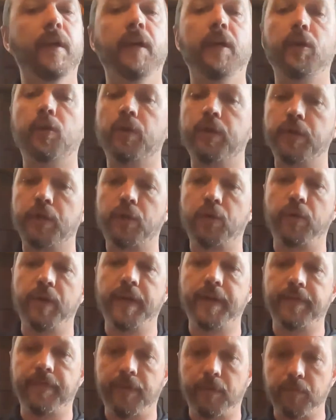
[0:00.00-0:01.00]
in order to
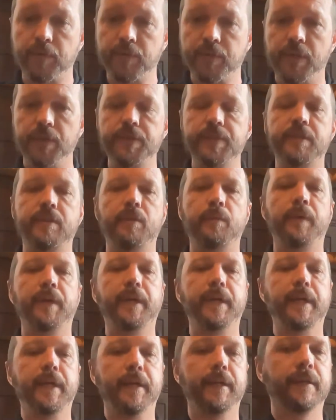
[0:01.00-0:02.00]
create the results that
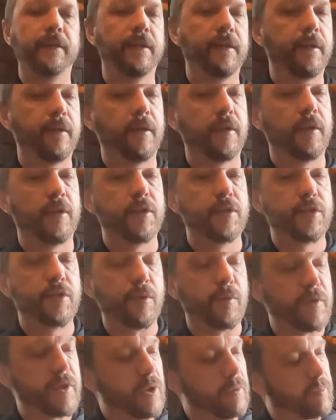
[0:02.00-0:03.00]
we need.
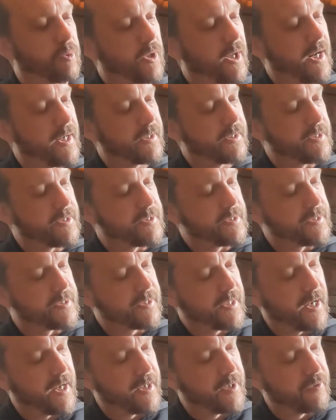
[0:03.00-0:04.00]
So when you practice
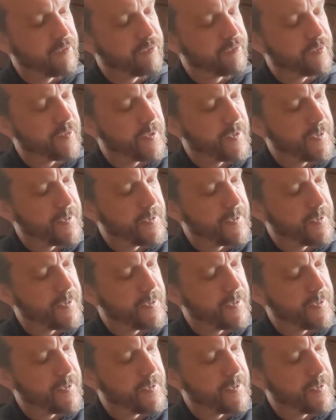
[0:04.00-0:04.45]
this kind of